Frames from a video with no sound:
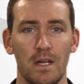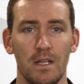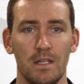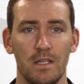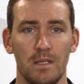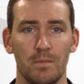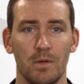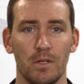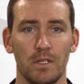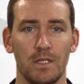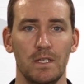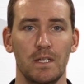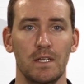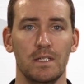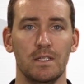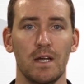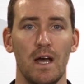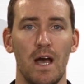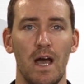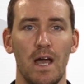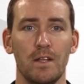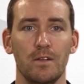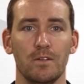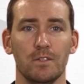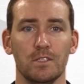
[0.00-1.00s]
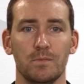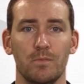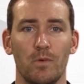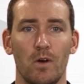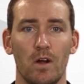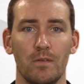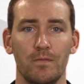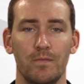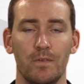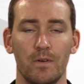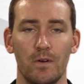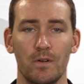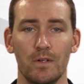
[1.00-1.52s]
the ability to tie in your
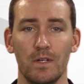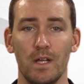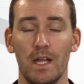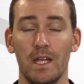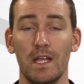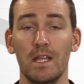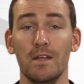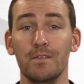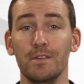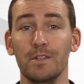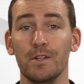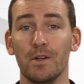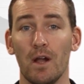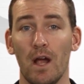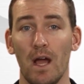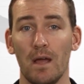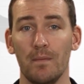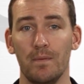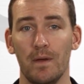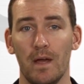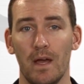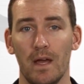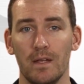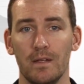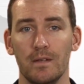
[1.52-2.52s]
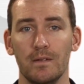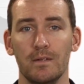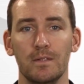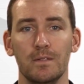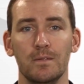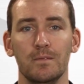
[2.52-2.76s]
smartphone, and even your iPad.